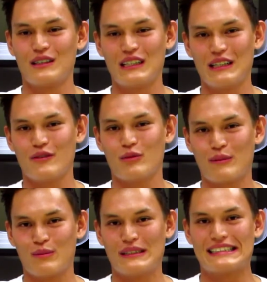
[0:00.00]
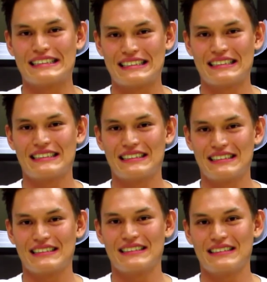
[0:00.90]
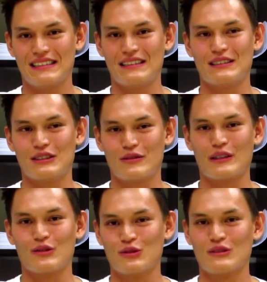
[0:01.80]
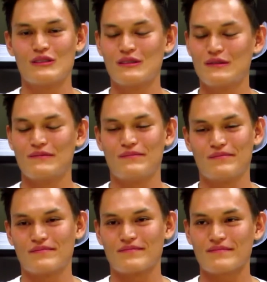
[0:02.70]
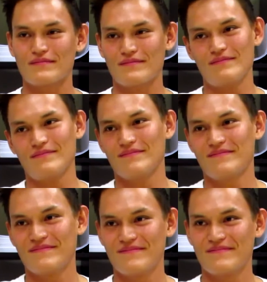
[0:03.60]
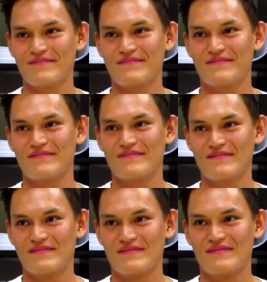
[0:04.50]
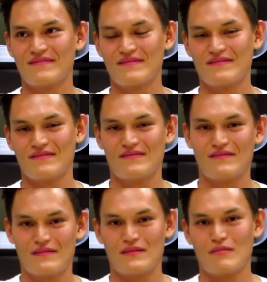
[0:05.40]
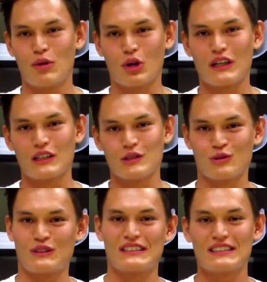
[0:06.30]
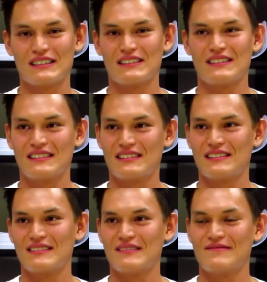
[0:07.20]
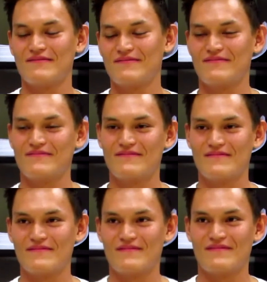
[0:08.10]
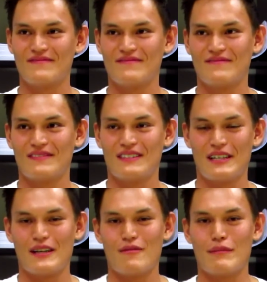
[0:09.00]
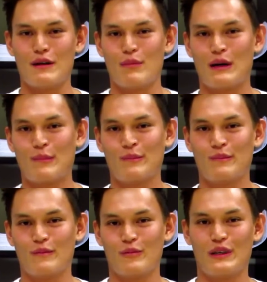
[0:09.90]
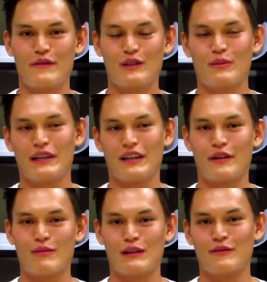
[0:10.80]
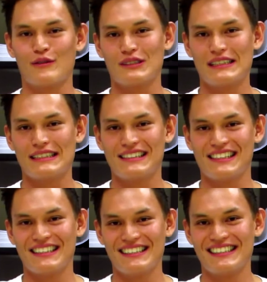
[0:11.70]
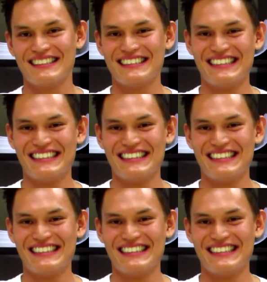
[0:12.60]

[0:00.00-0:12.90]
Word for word: I only lived in one place, uh, Serangoon. Okay. What is your favorite family home cooked dish? Pork knuckles. Who makes it and for what occasion? My mom whenever my grandma feels like eating it.